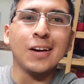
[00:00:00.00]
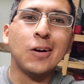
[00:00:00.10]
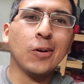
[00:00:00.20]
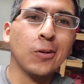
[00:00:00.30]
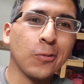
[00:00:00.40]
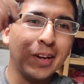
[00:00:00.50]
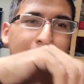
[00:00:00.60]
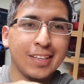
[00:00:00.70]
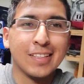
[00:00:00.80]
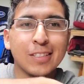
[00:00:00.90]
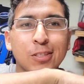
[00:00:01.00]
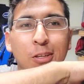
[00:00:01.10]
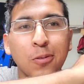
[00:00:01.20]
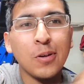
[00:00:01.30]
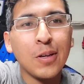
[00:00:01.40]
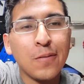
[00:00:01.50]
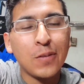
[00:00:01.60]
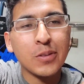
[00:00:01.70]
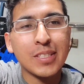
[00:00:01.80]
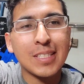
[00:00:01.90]
Alrighty, so
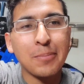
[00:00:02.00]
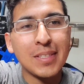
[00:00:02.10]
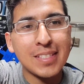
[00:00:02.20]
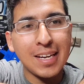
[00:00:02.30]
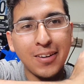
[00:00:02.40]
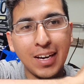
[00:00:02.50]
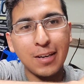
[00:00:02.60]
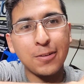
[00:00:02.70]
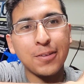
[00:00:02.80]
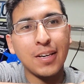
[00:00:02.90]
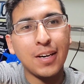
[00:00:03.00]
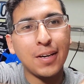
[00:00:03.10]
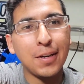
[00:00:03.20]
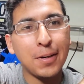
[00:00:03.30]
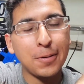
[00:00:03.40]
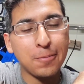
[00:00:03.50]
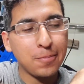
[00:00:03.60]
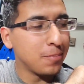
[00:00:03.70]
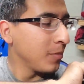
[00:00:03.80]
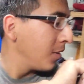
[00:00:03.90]
fuel system is now out.